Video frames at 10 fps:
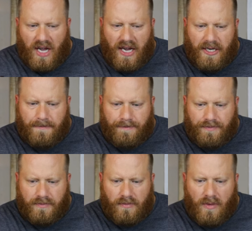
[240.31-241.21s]
side,
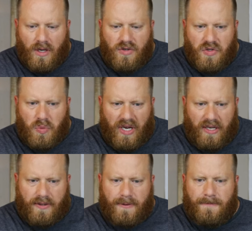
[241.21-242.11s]

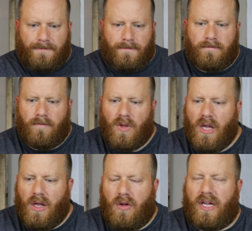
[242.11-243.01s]
sweet,
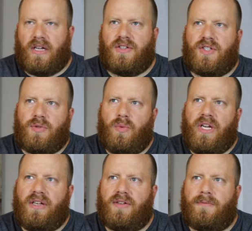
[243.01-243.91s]
like a
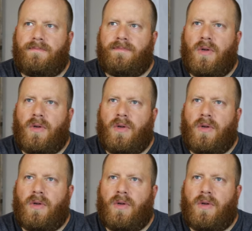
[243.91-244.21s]
sweet,